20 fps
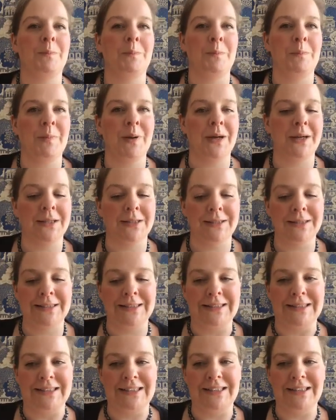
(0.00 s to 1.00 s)
but
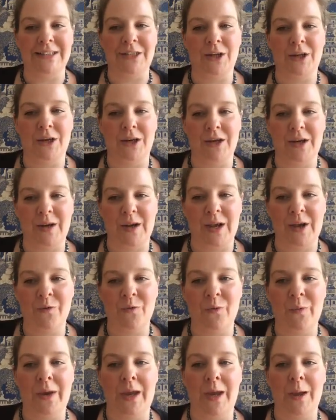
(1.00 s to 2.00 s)
if
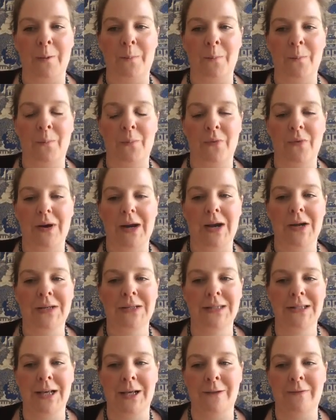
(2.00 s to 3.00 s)
we can bring
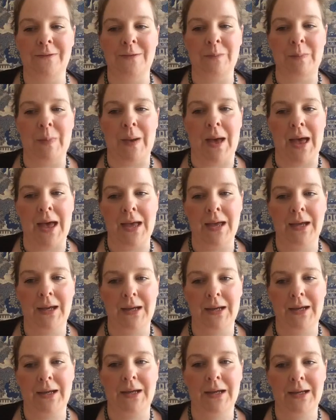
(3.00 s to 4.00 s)
ourselves back
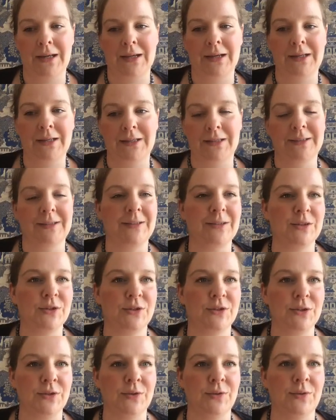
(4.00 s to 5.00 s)

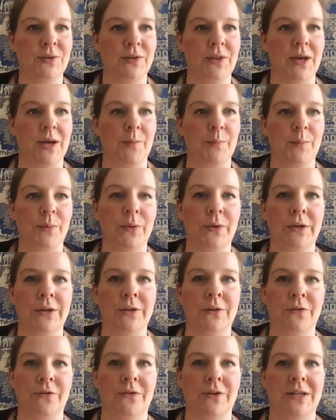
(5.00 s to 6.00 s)
to that point
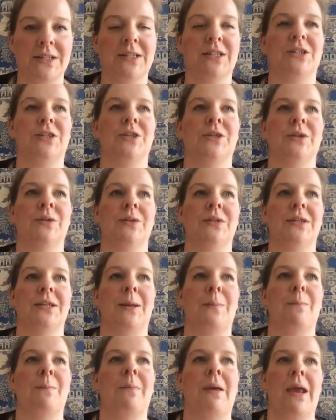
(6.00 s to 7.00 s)
of gratitude, then
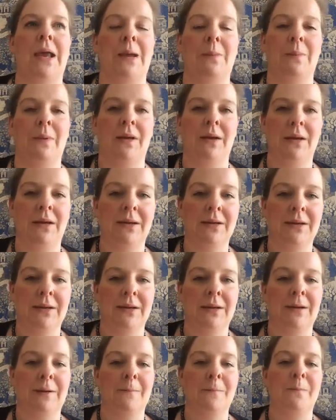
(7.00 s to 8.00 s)
maybe
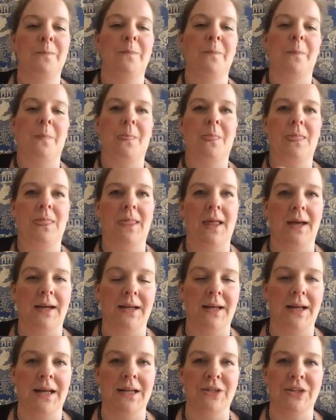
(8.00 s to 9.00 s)
that
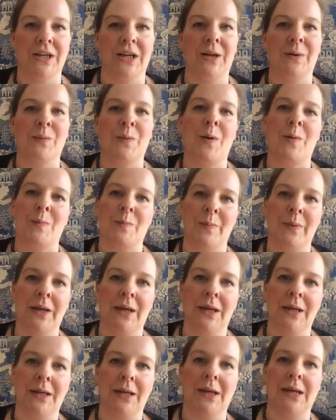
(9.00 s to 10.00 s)
clashing won't
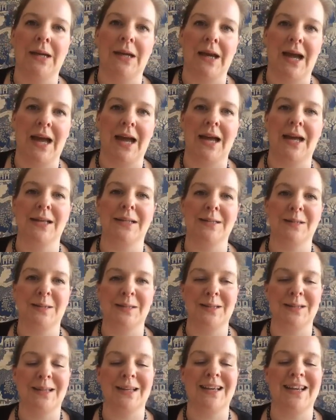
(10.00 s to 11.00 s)
be
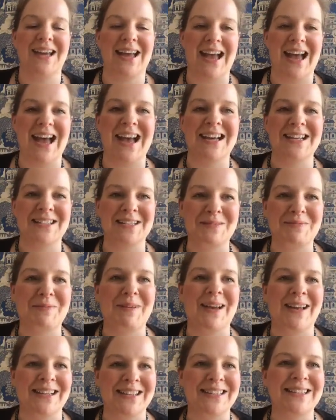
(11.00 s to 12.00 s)
as
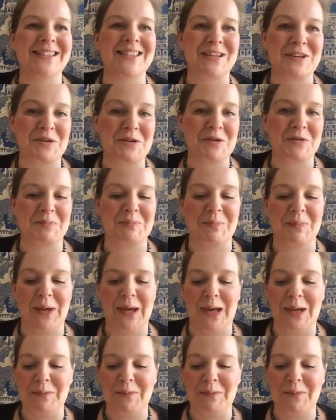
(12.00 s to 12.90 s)
bad as it could be.